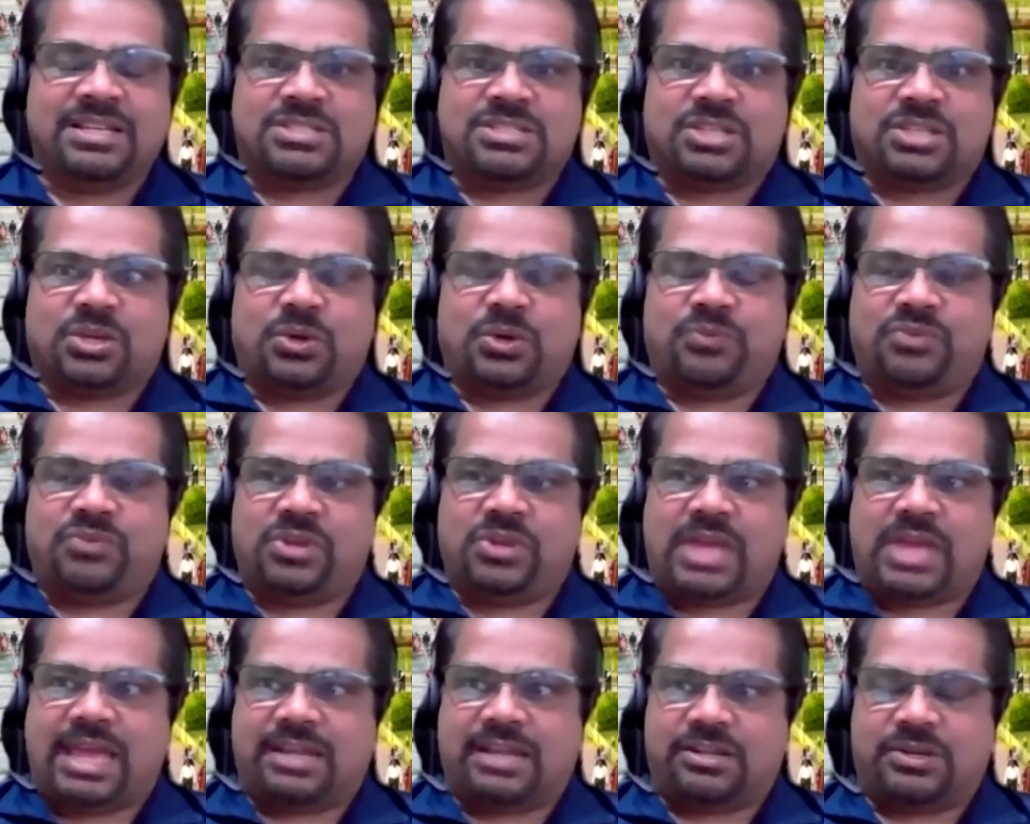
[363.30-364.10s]
So if
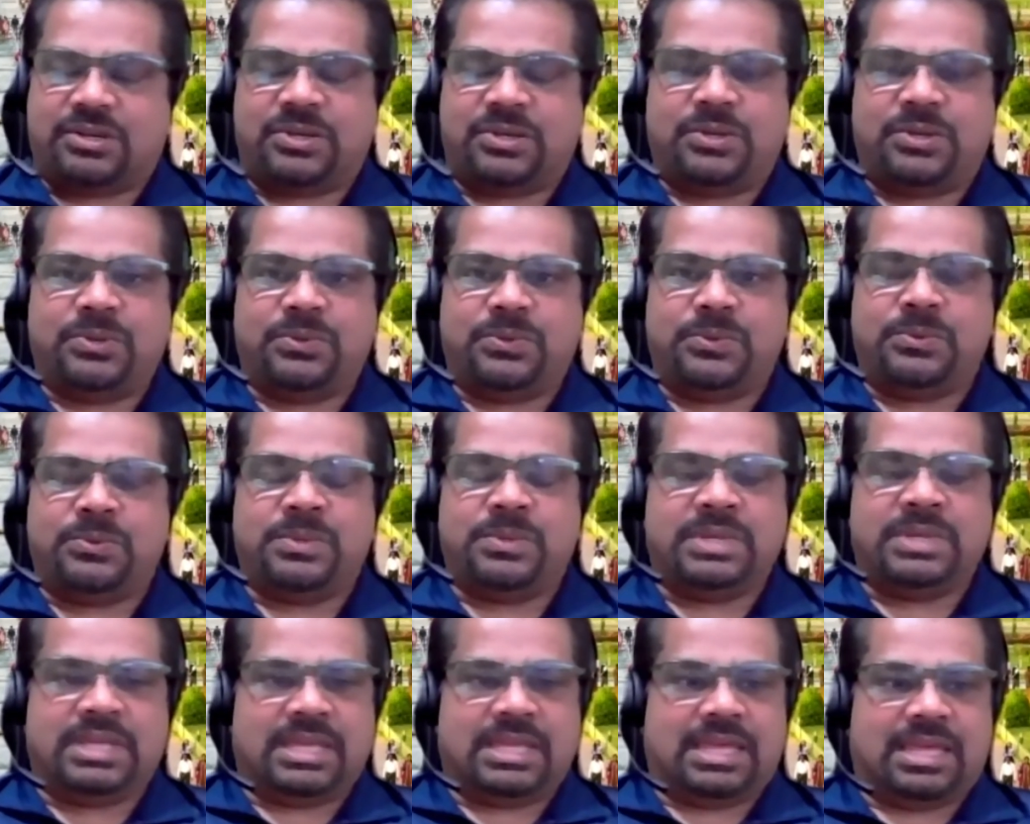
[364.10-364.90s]
you had to do
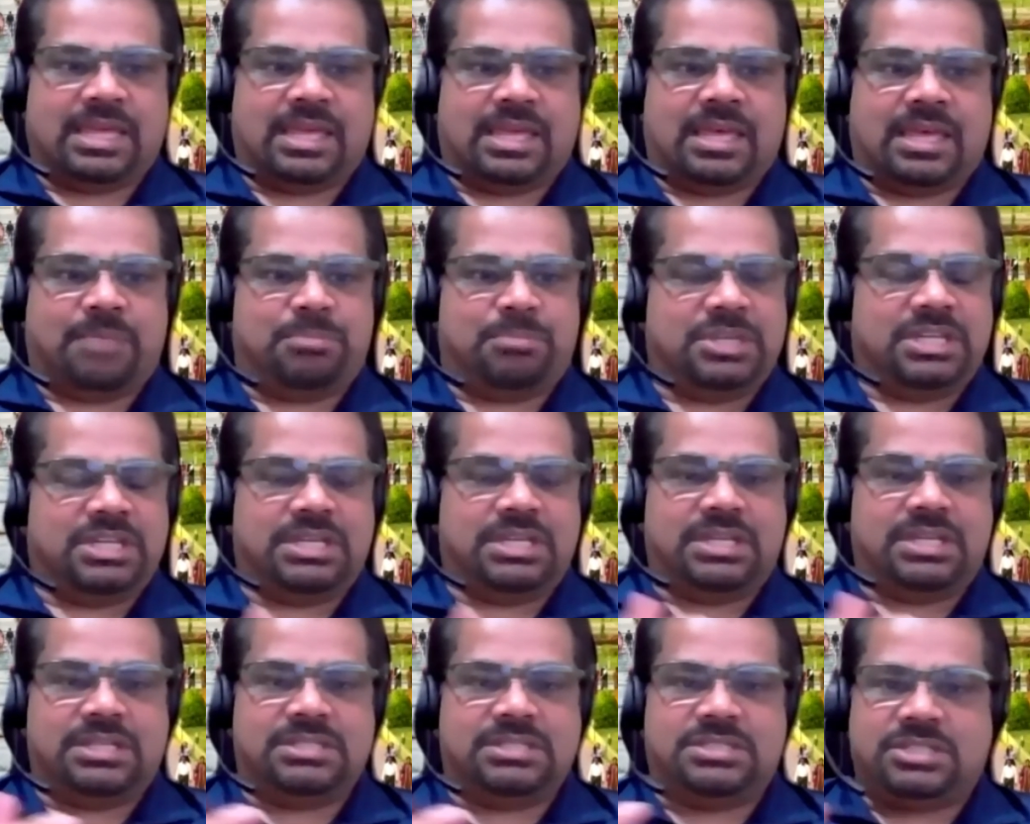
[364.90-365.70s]

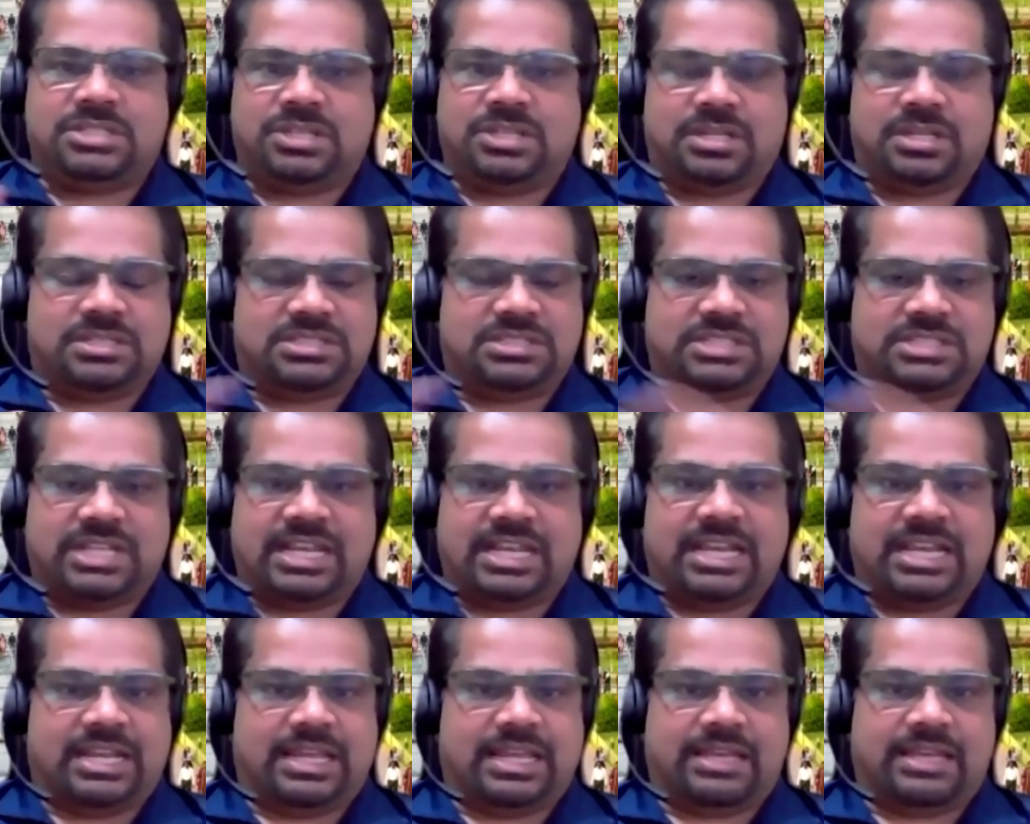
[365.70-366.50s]

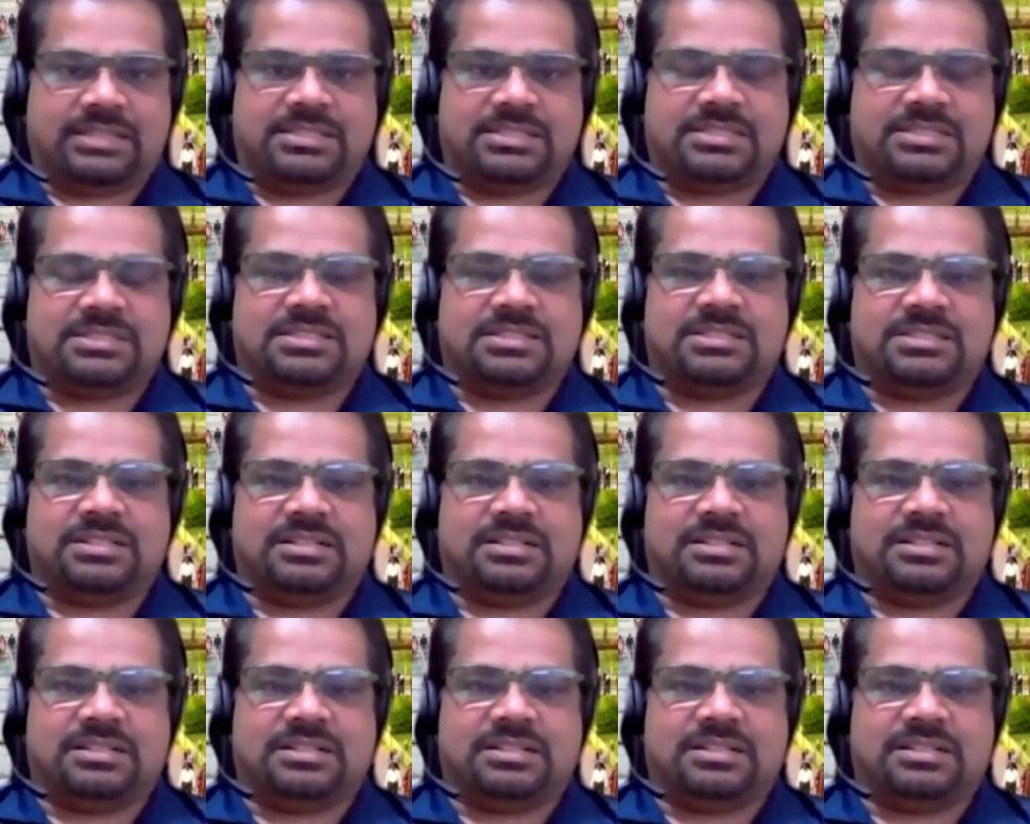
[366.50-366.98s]
epigenetics